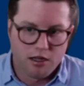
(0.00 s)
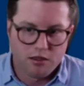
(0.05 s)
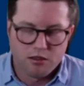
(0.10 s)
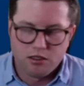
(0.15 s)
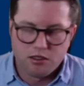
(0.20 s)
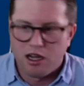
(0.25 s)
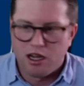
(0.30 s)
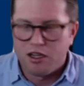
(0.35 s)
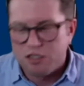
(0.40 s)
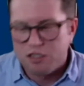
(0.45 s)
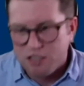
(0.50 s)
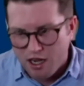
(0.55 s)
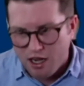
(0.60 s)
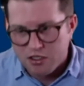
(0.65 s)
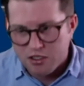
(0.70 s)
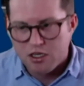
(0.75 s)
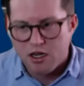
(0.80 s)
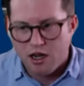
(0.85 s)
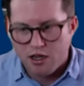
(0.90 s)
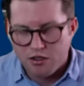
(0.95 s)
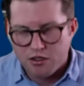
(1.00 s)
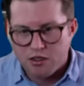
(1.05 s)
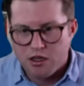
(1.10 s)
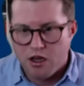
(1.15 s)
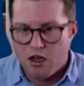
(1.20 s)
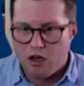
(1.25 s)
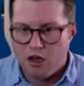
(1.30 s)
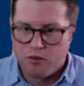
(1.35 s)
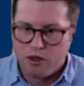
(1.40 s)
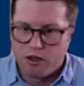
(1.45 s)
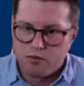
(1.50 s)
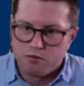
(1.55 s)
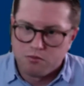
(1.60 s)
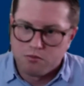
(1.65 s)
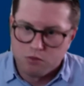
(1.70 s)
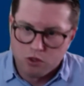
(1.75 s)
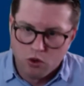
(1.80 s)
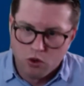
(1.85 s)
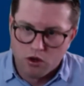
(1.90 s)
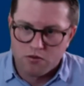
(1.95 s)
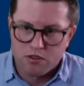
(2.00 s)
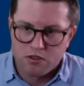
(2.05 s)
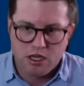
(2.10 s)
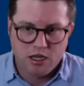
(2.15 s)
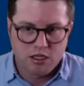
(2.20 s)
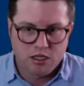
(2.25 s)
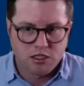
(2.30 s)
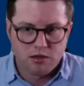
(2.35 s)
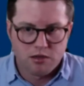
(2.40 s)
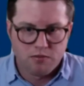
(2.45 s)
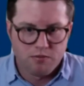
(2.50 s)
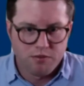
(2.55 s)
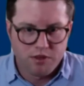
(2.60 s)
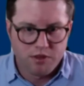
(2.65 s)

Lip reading: not Scots law, but court of session,